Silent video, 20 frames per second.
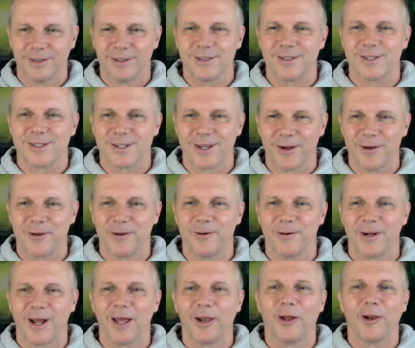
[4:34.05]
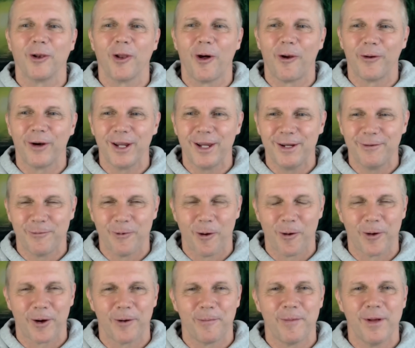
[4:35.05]
So good. Hello, Laurie.
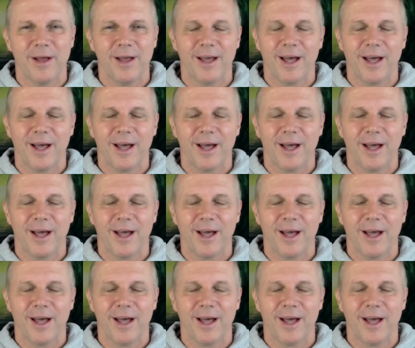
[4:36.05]
Welcome.